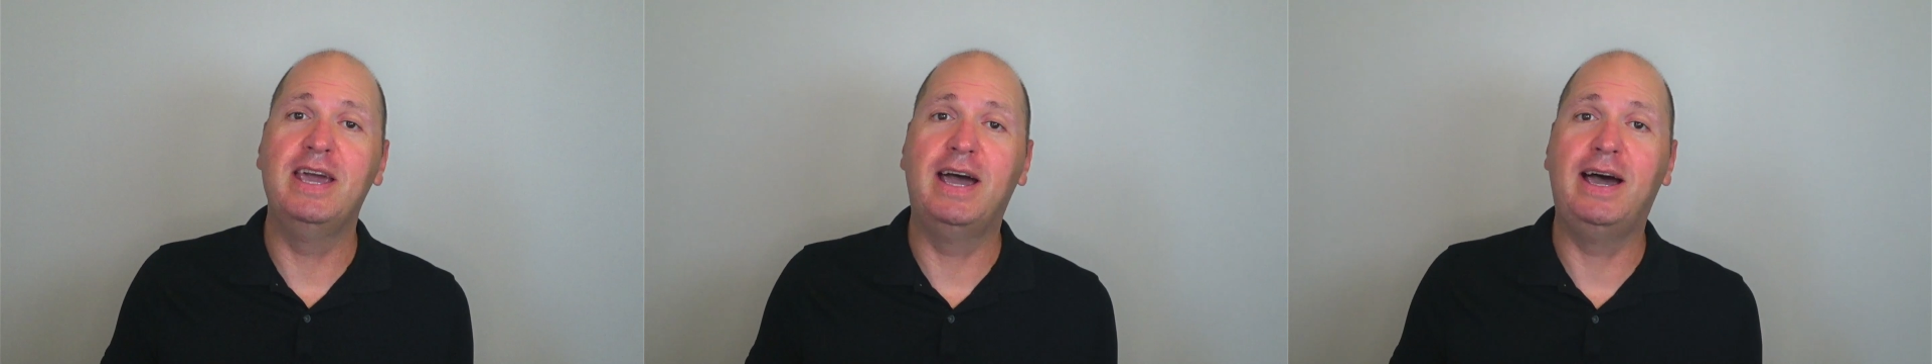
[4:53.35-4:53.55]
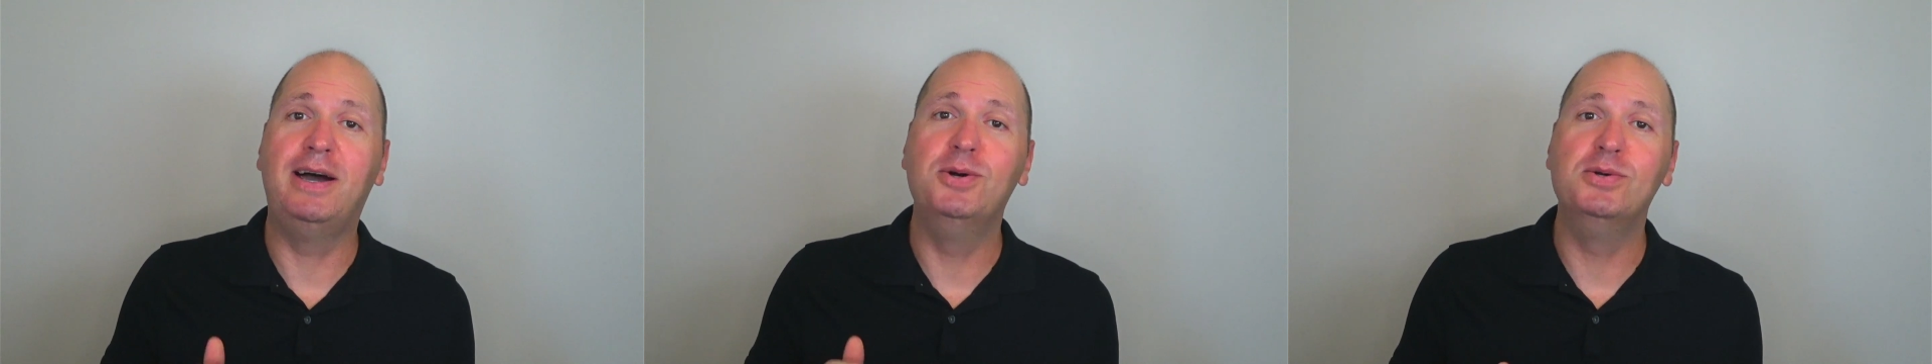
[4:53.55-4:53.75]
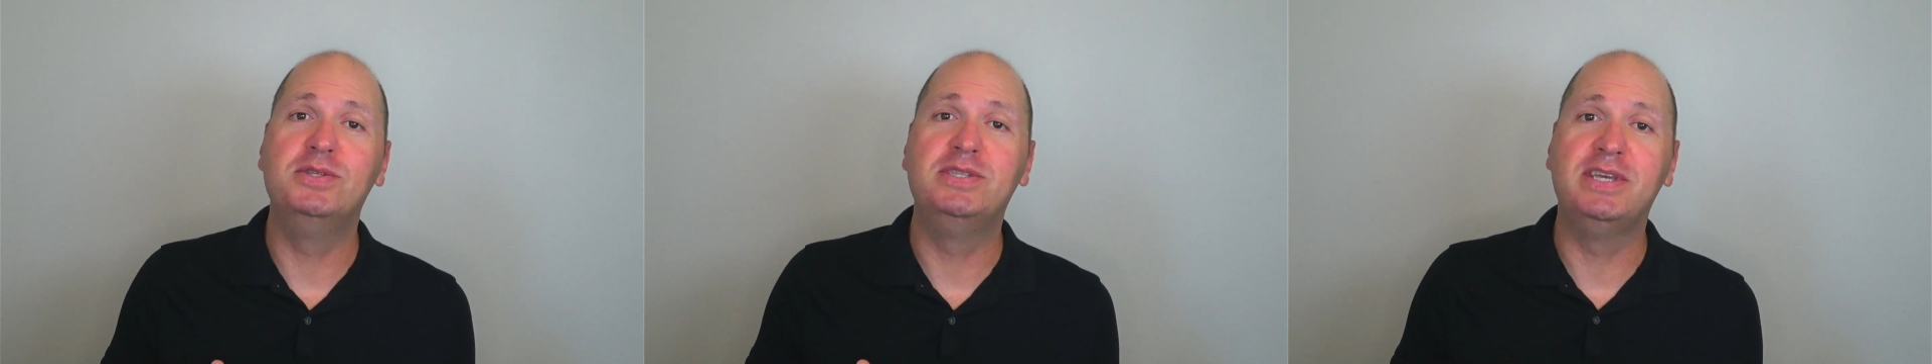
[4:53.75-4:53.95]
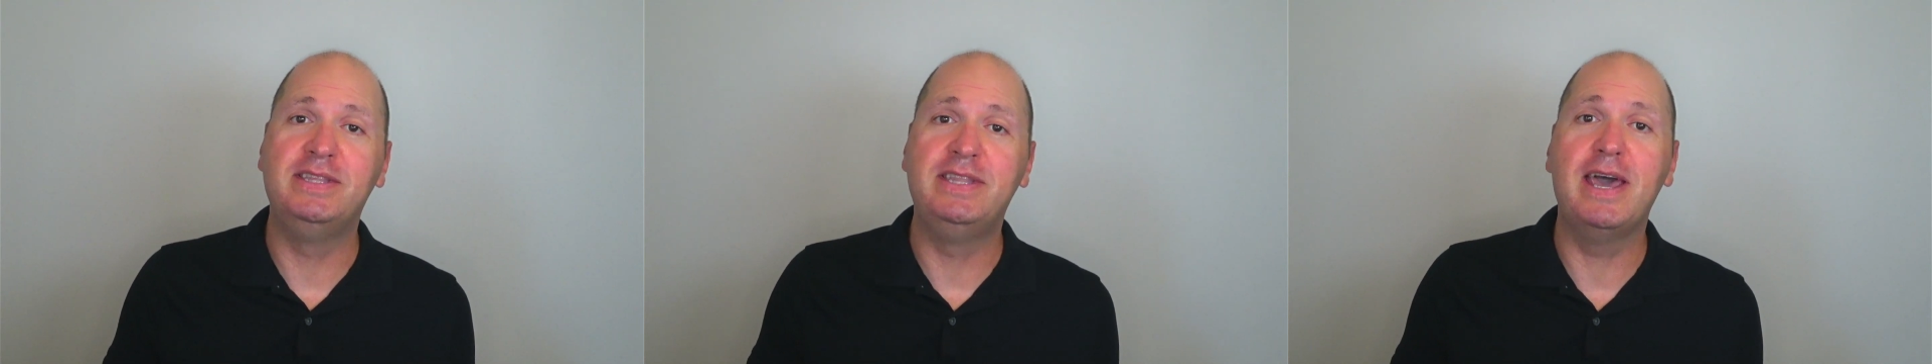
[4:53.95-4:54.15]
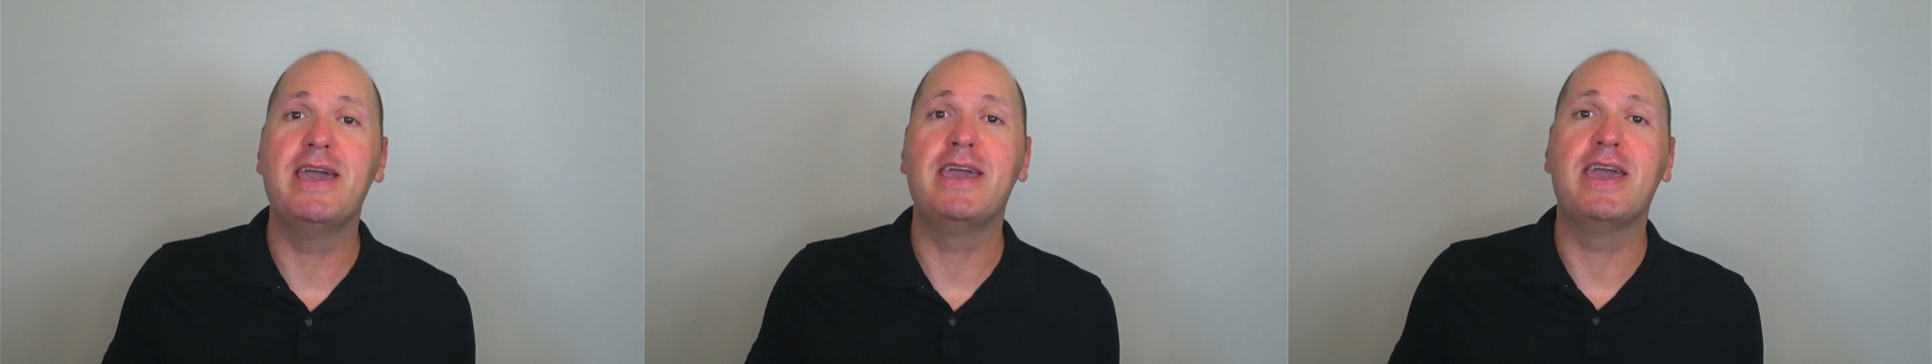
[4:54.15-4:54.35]
Yahoo
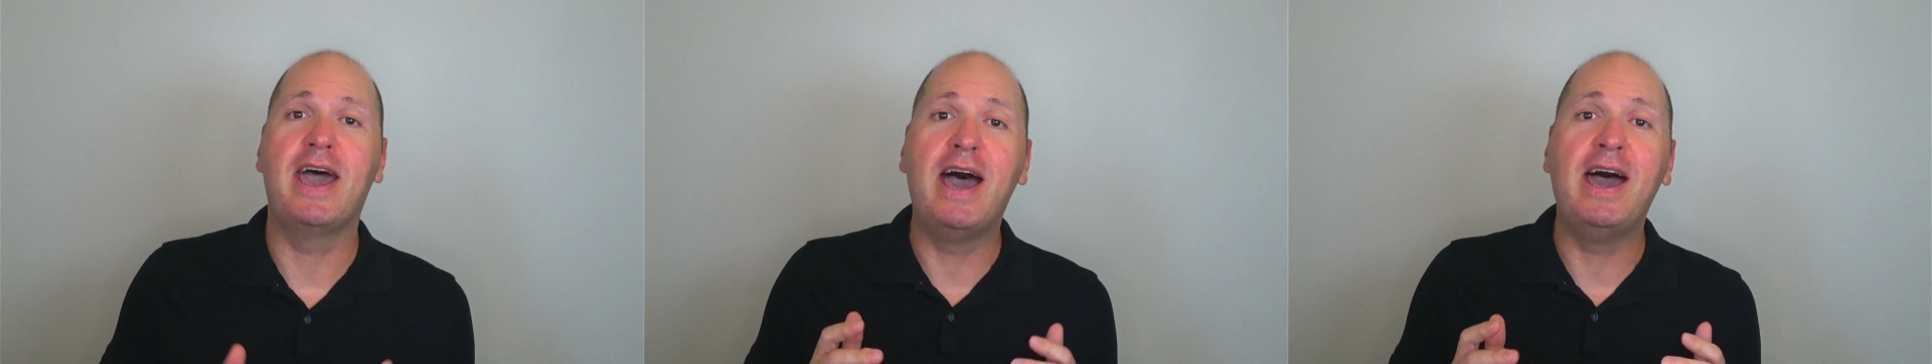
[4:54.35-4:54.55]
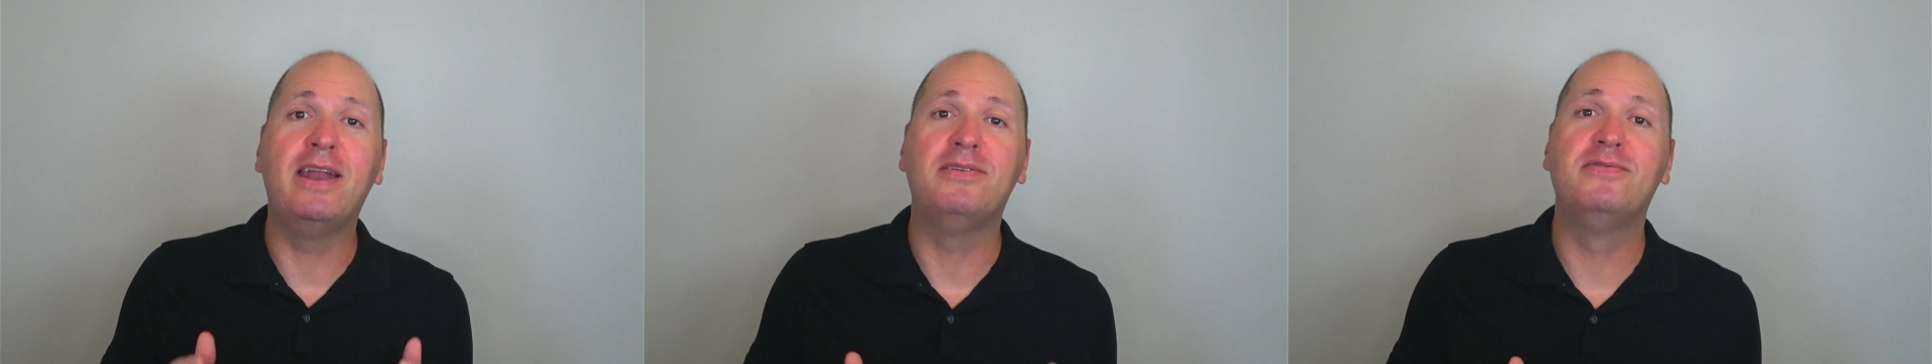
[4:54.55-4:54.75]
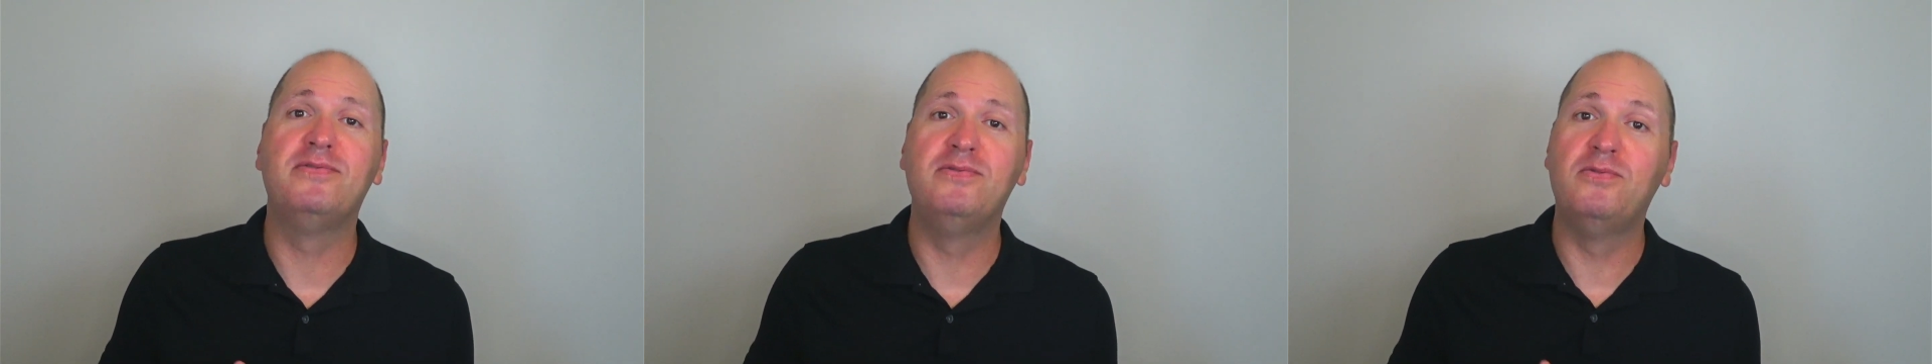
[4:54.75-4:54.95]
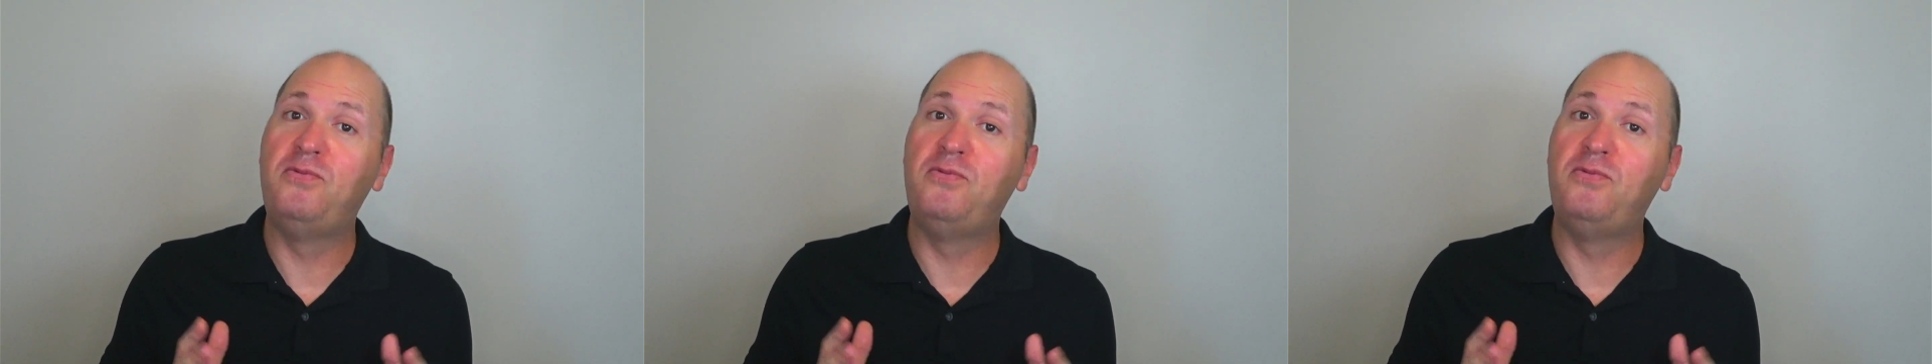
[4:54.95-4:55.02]
today at